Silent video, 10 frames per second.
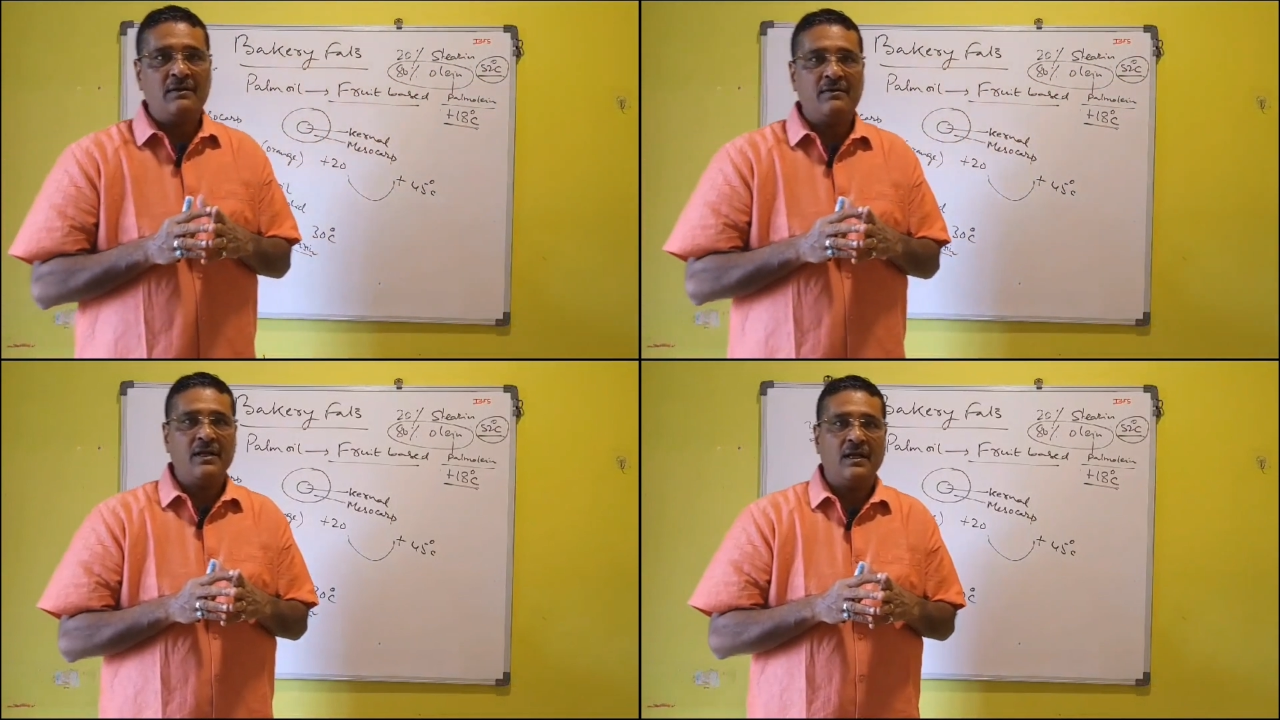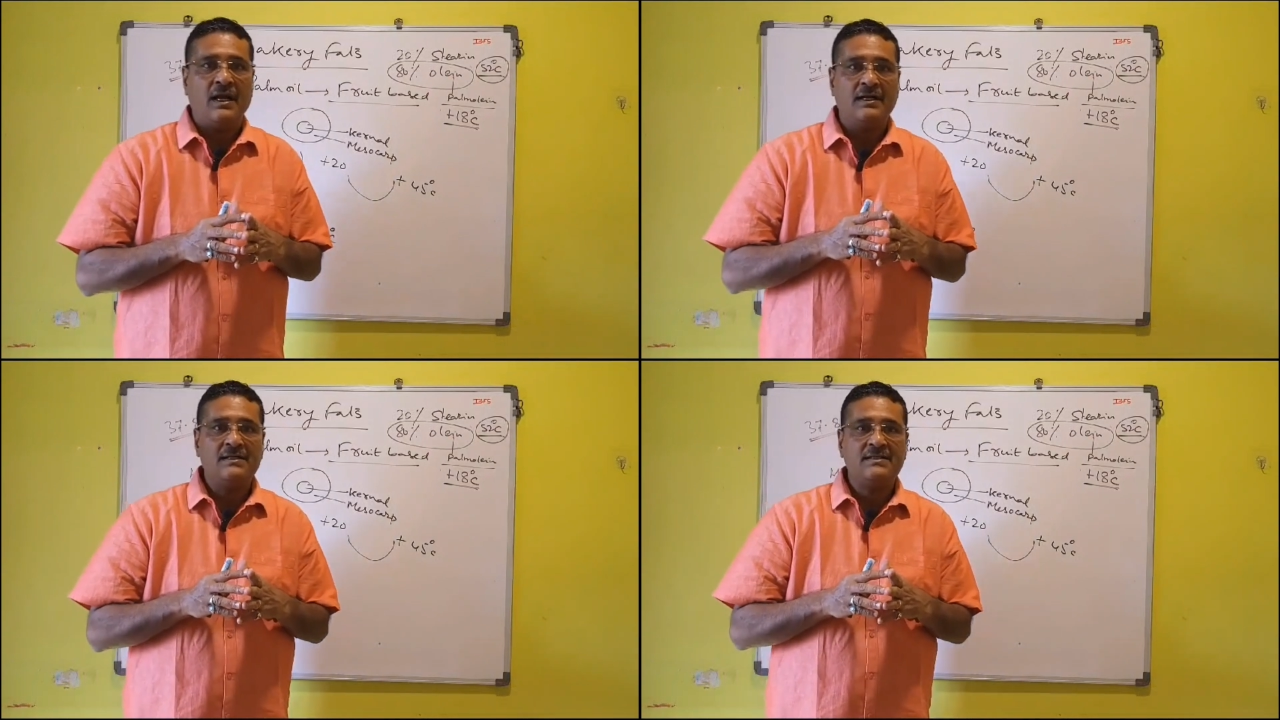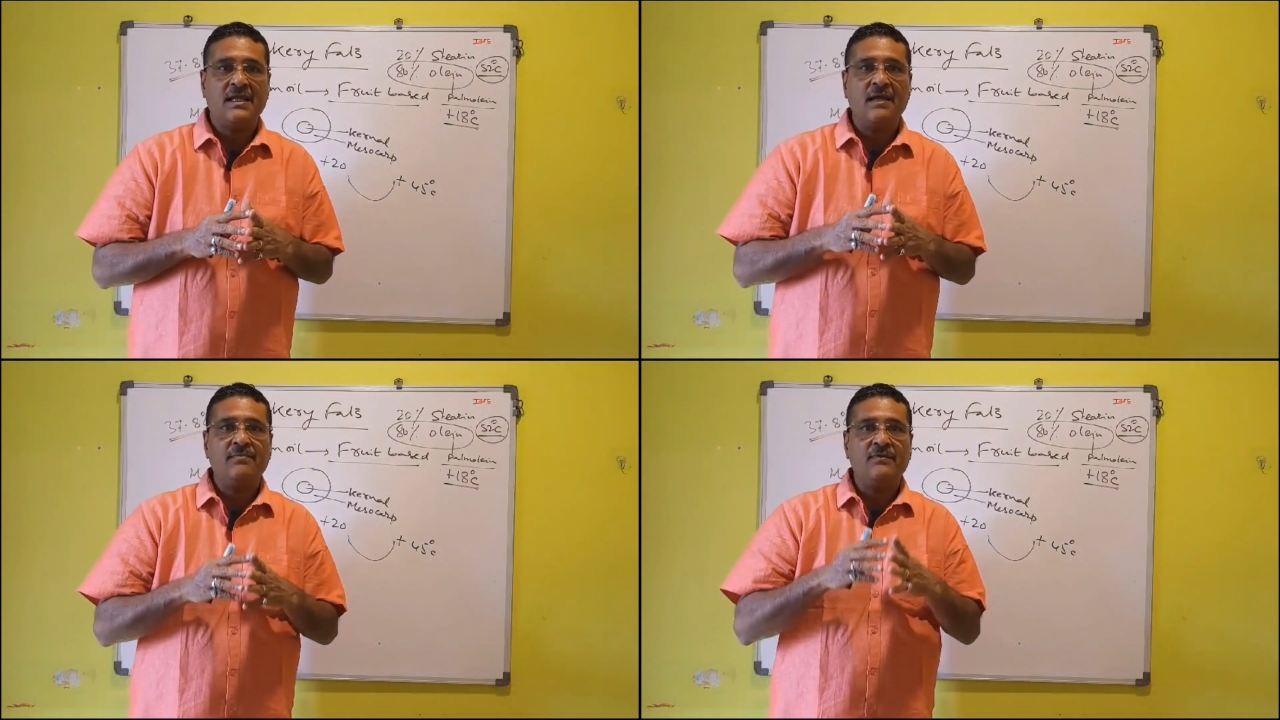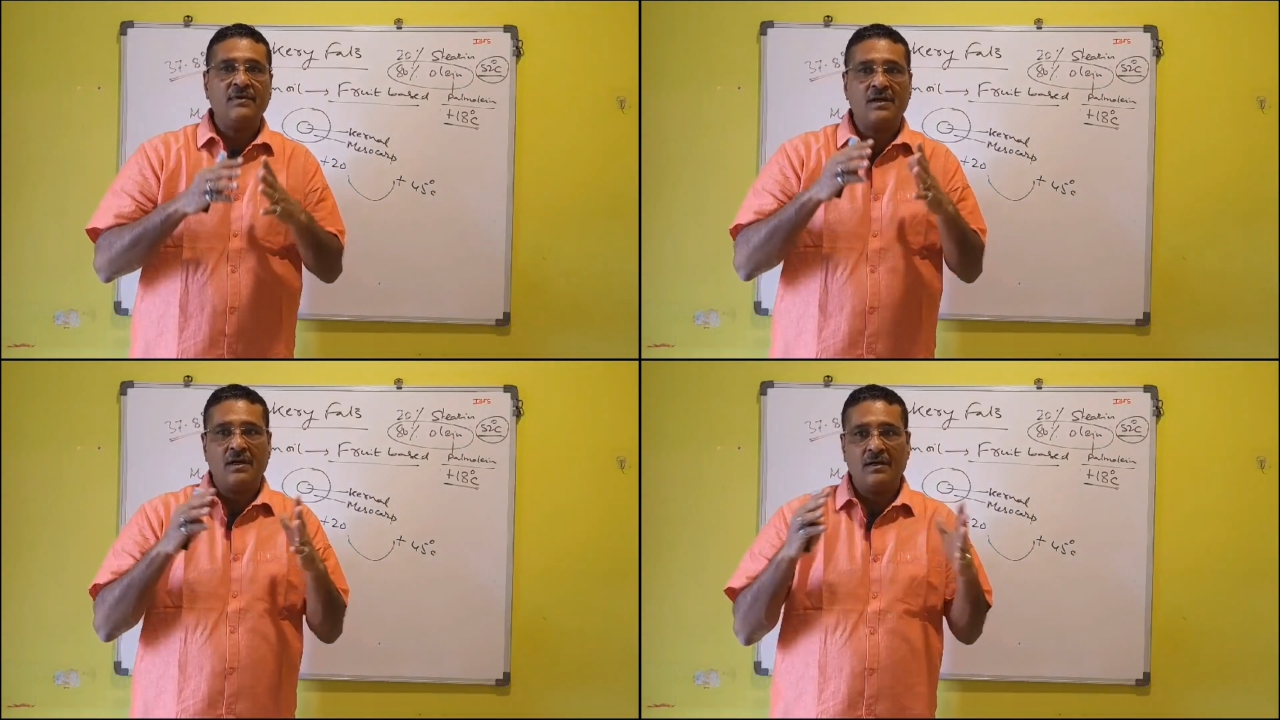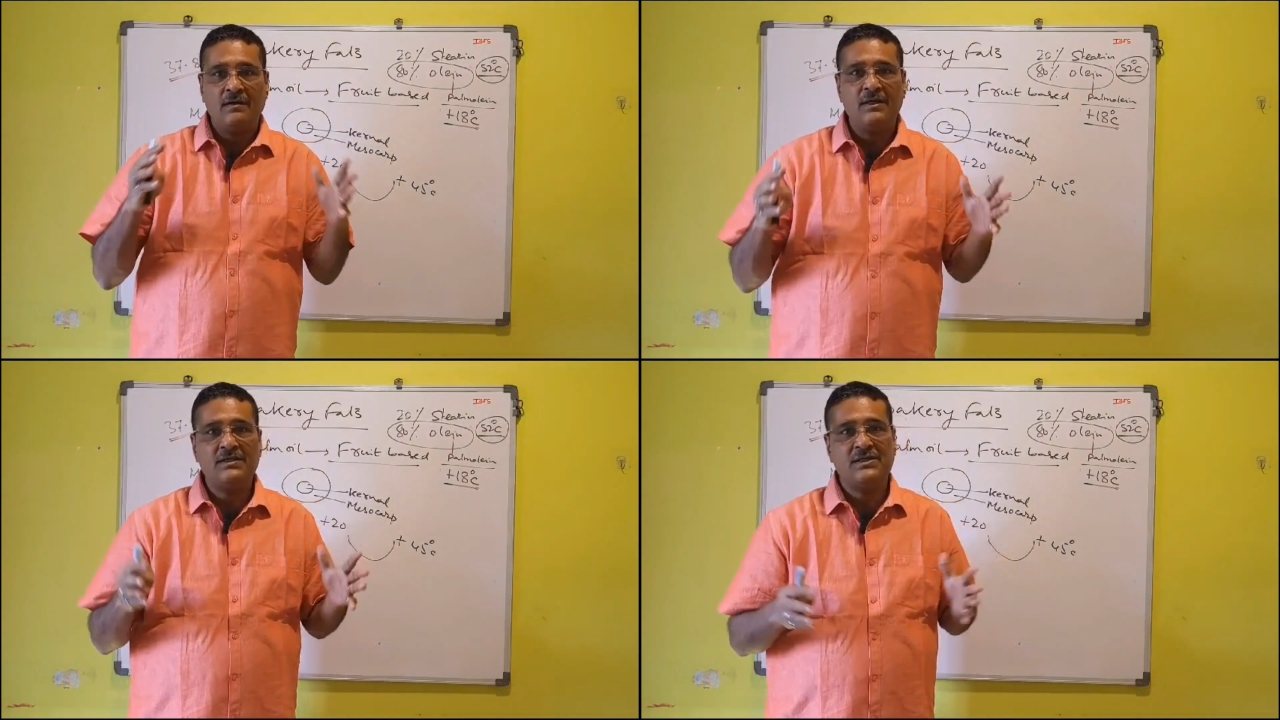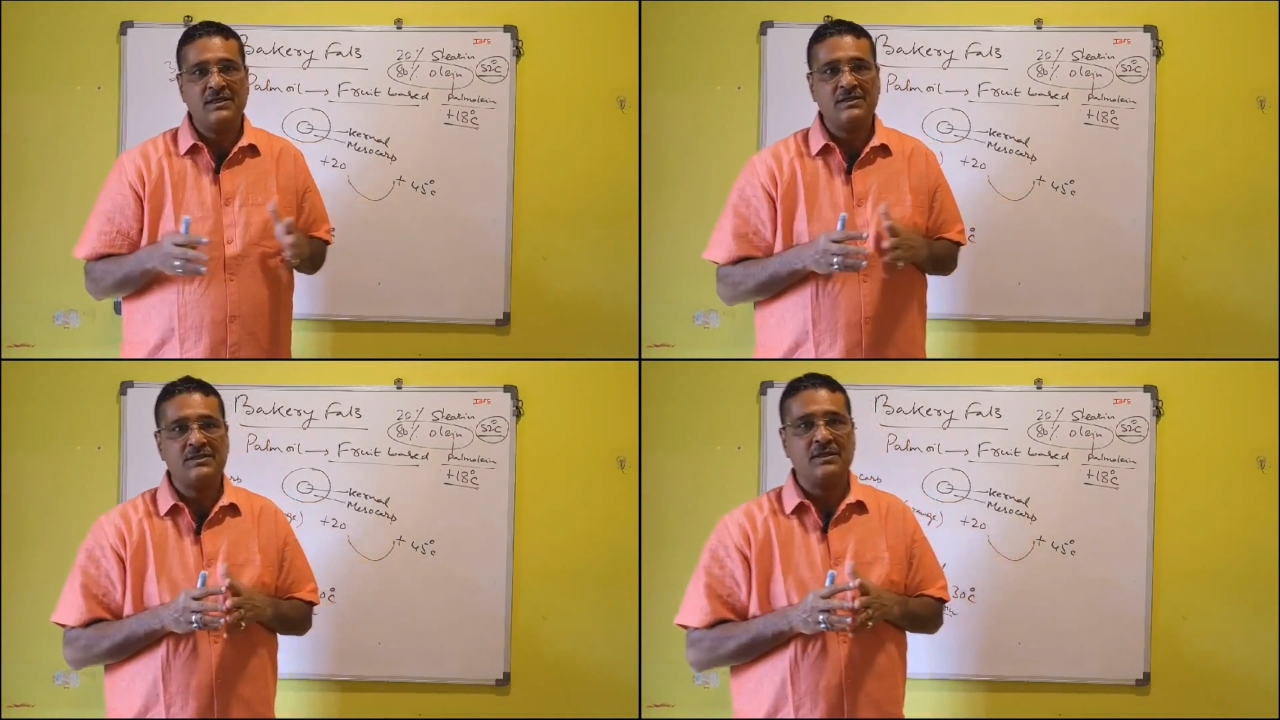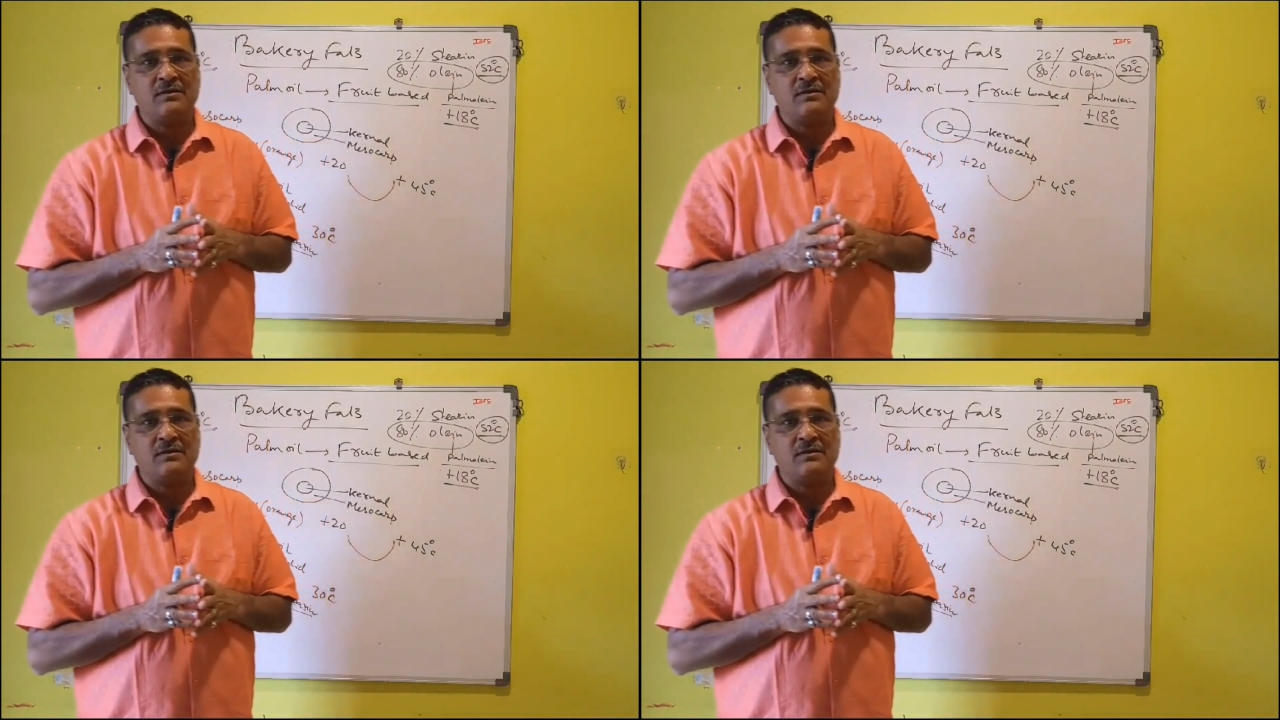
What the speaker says: landscape of the country changing,